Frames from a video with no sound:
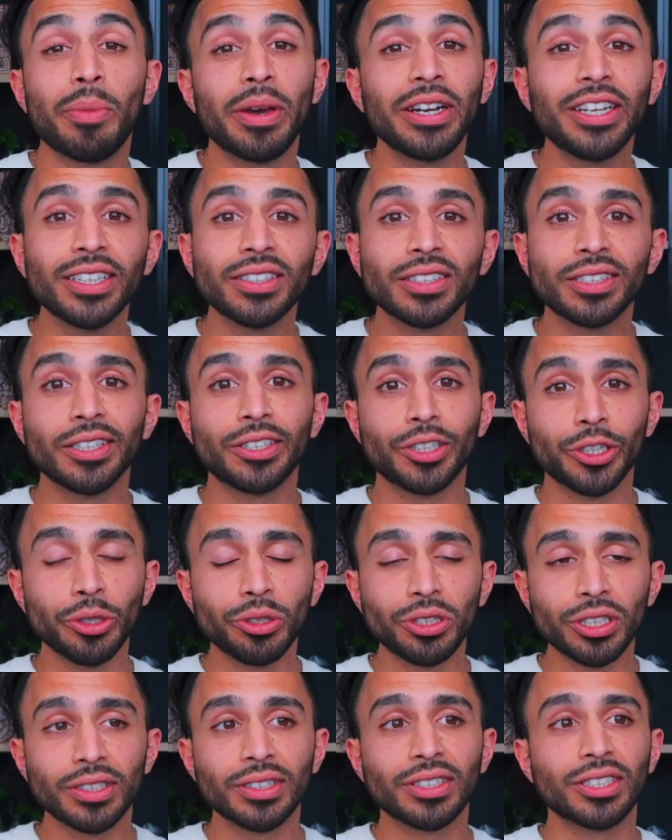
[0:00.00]
many
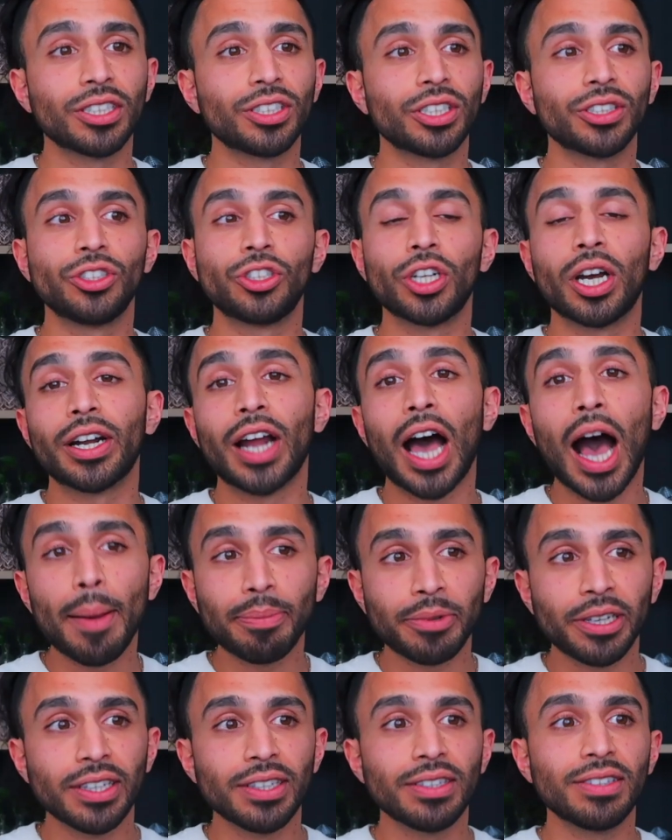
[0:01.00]
institutions such as Johns
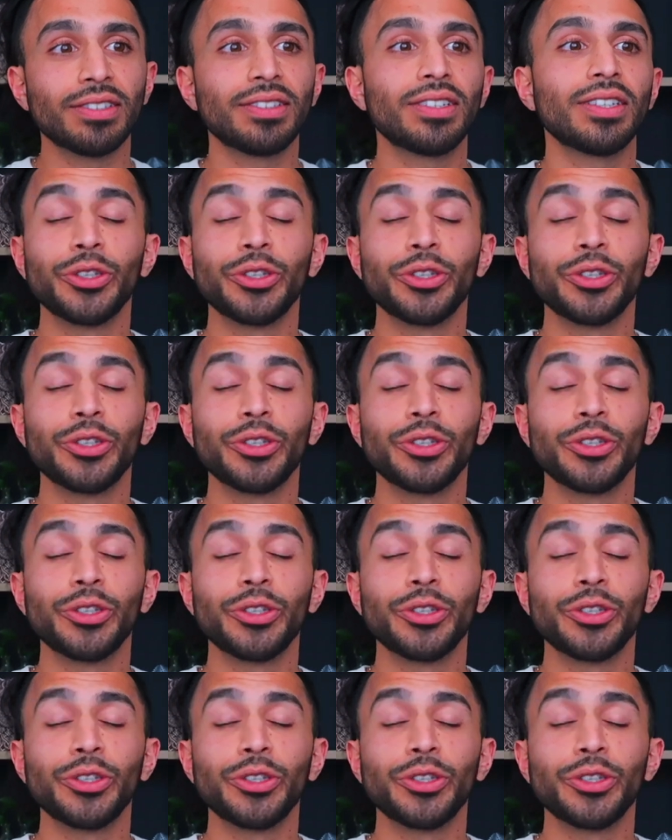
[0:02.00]
Hopkins,